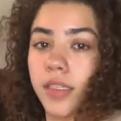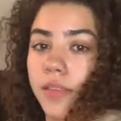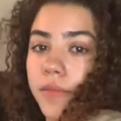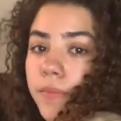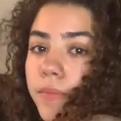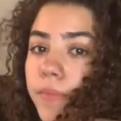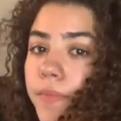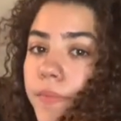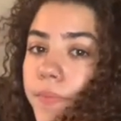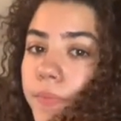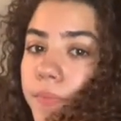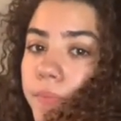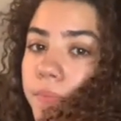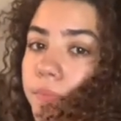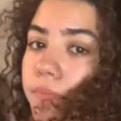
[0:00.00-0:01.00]

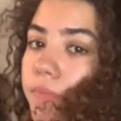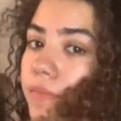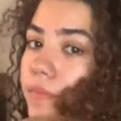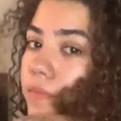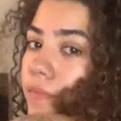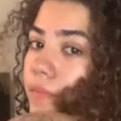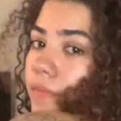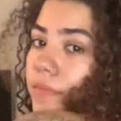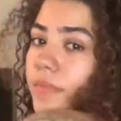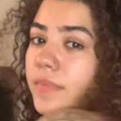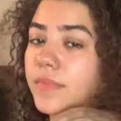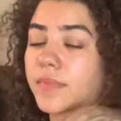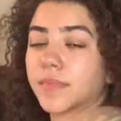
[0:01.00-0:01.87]
(no one is talking)